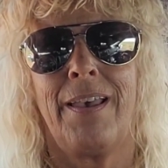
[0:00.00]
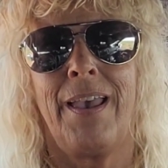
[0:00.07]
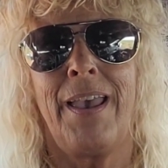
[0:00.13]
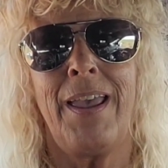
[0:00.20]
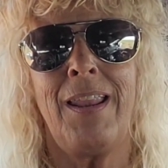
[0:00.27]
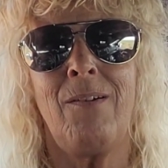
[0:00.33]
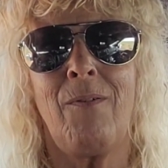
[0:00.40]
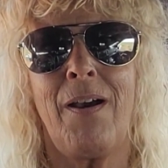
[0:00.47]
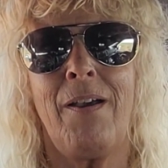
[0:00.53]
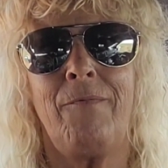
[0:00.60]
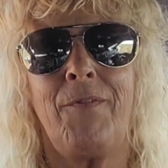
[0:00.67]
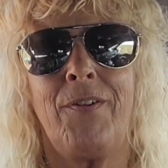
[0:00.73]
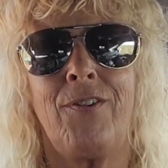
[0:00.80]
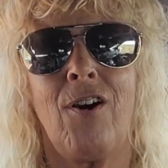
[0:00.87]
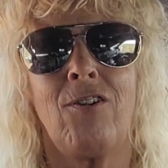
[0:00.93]
Anyway,
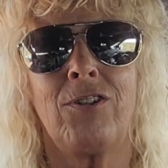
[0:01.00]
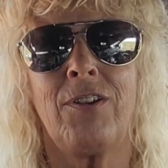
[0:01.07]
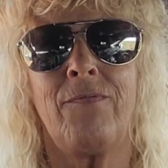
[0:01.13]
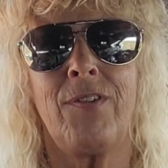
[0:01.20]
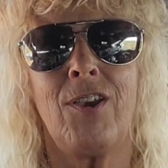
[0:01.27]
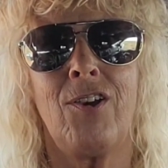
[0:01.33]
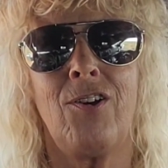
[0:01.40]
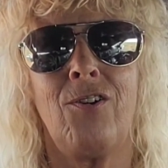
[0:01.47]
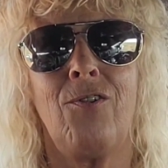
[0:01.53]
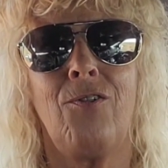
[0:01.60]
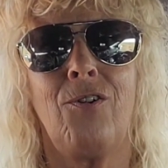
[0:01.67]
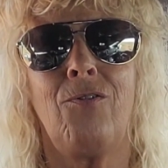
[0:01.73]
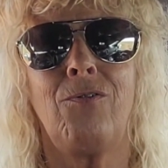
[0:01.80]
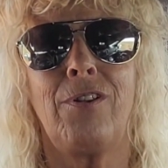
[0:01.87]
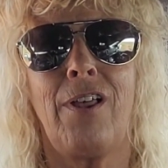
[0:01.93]
for those of you who